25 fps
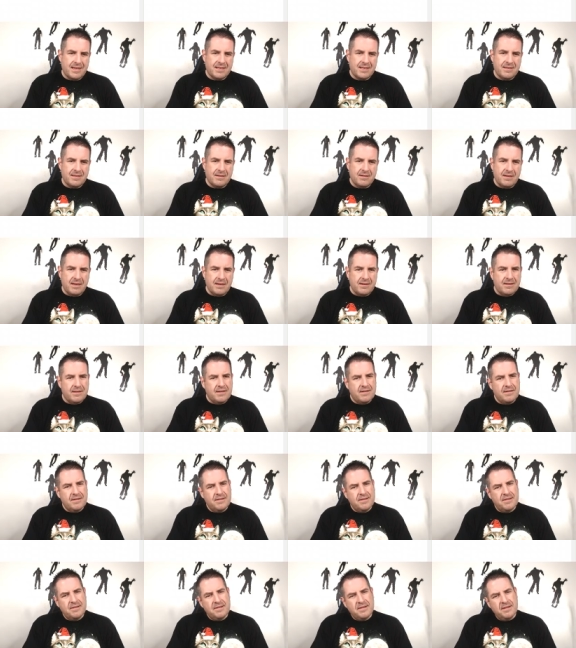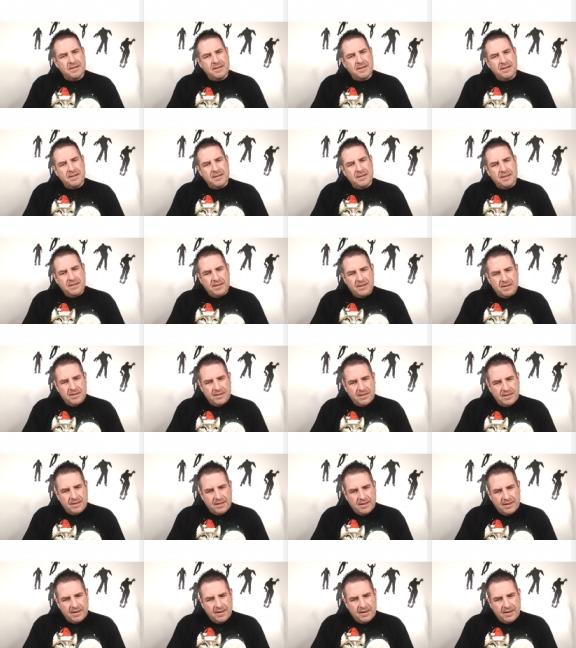Eh,
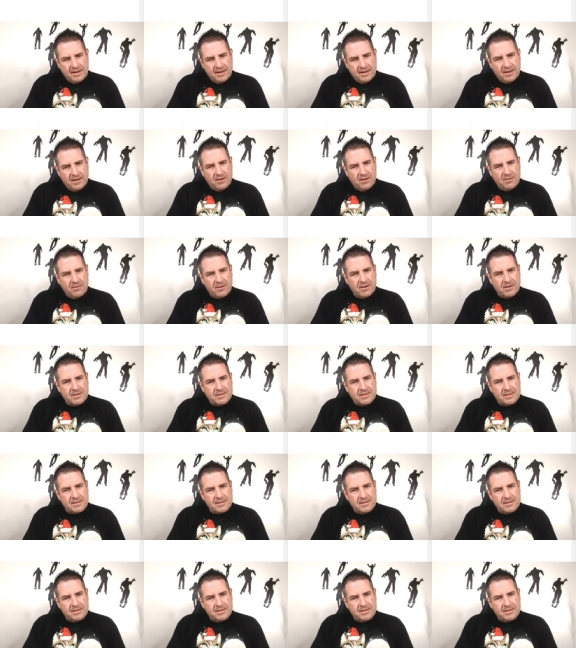Uh, where is it?